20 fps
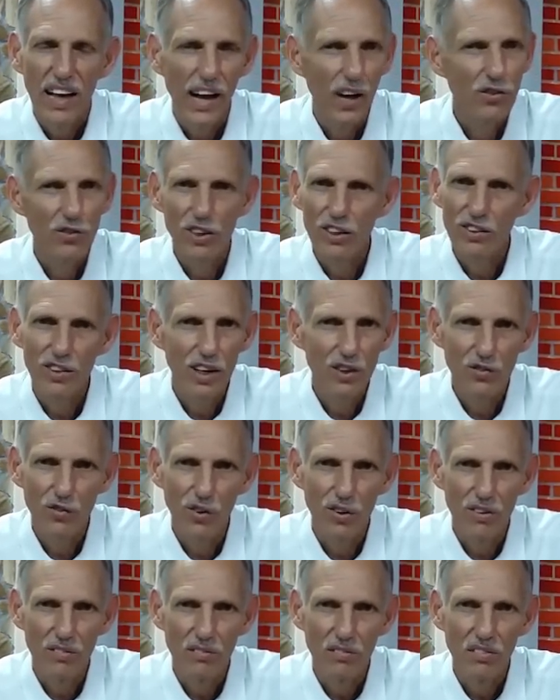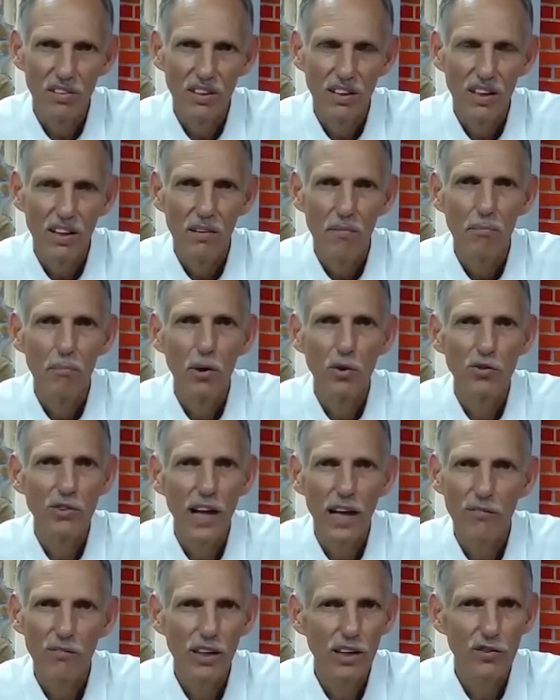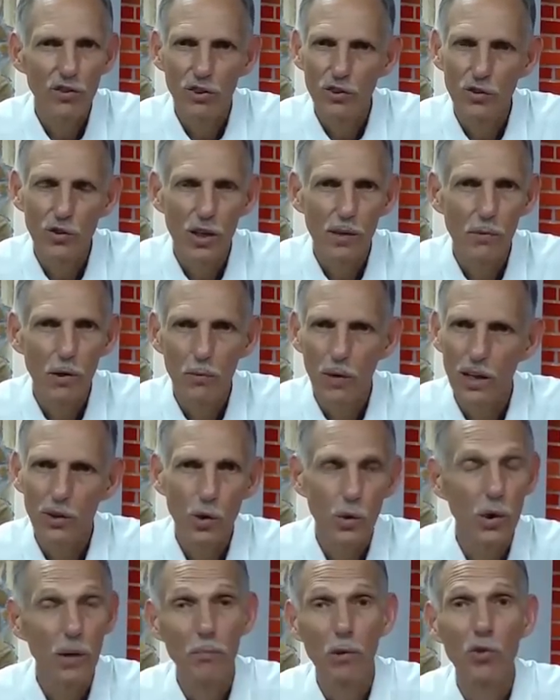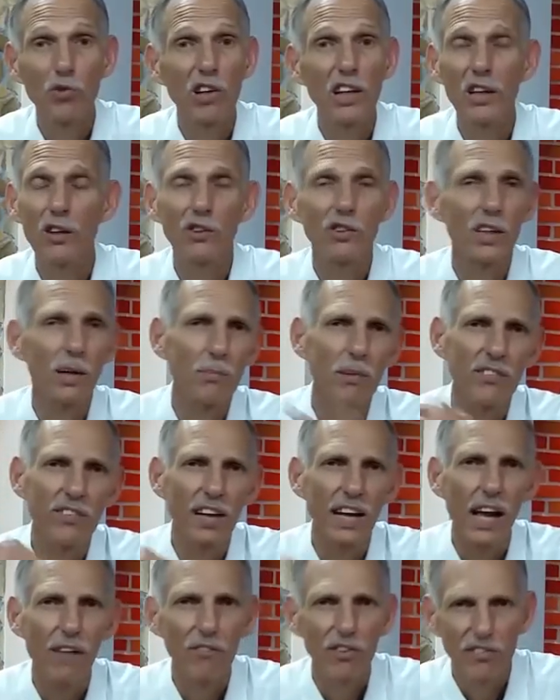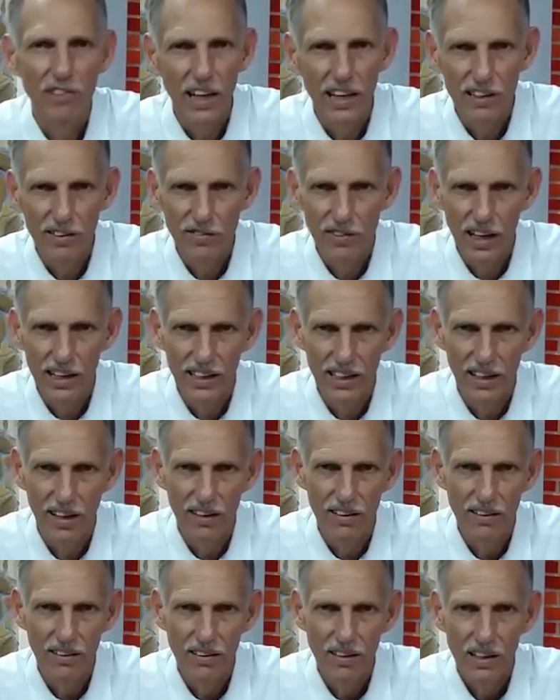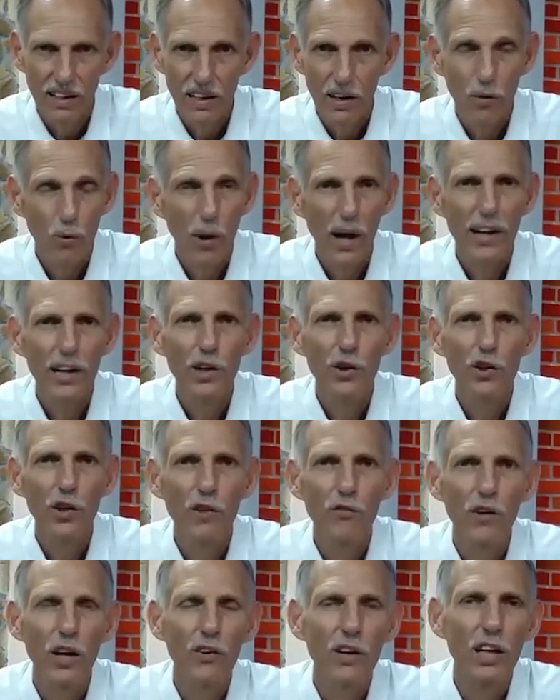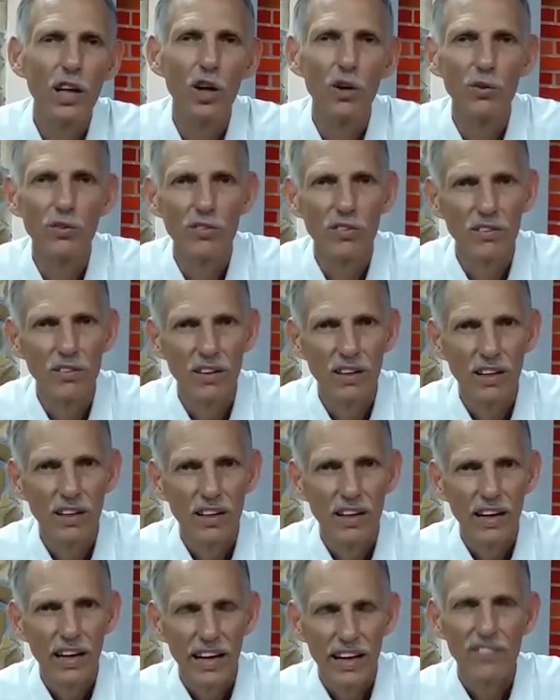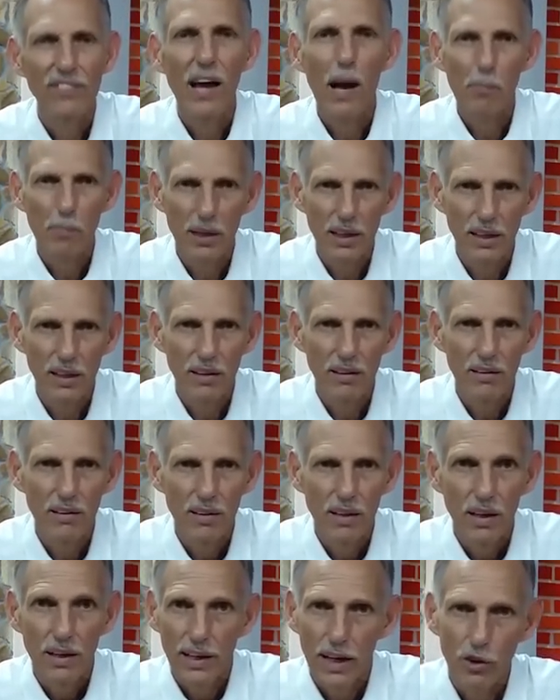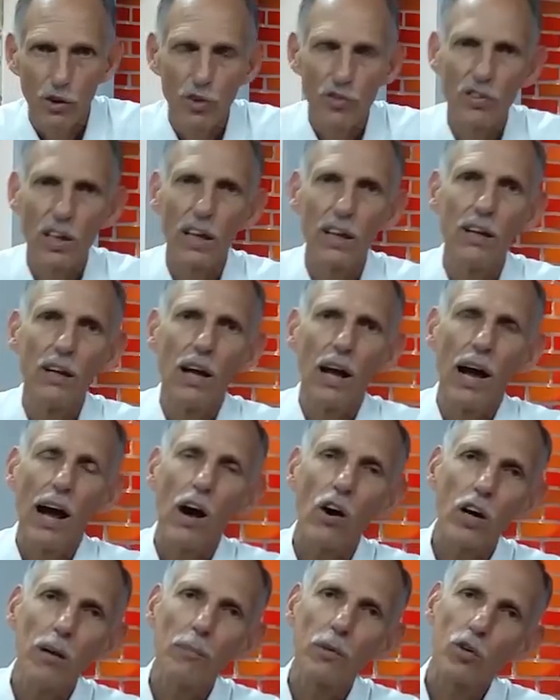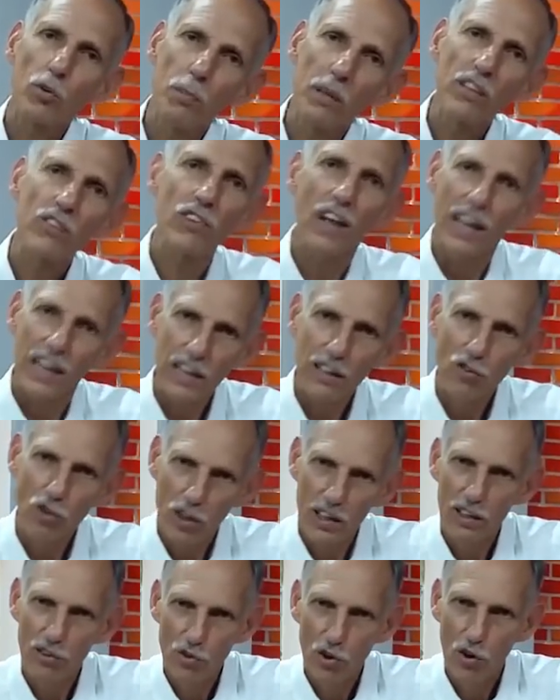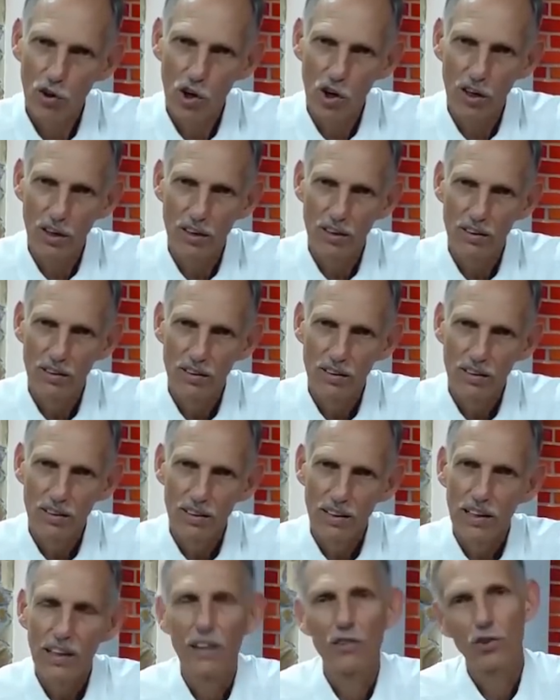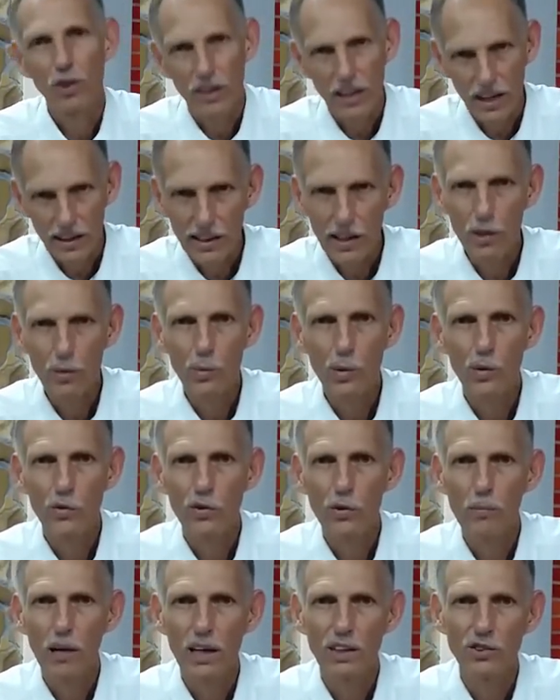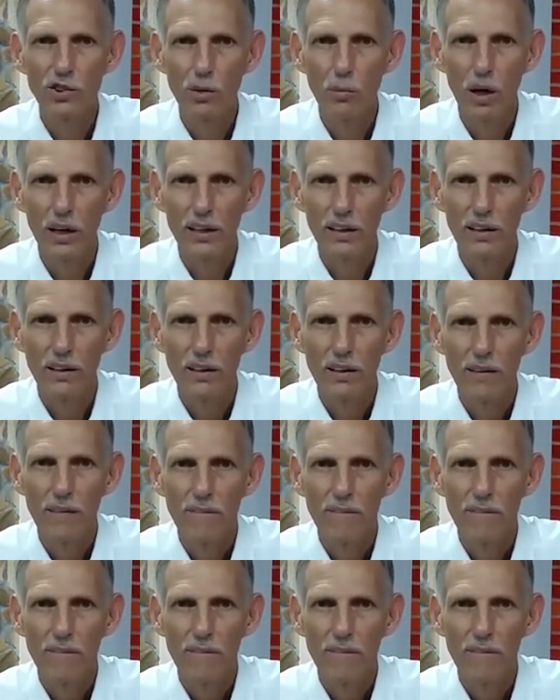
How successful. Most Adventists are dreaming right through, and most leadership doesn't have the slightest idea. Right under their very nose, it's happening. Now you say, how come there's been silence on it so long? Let's look at another quote from Ellen G. White.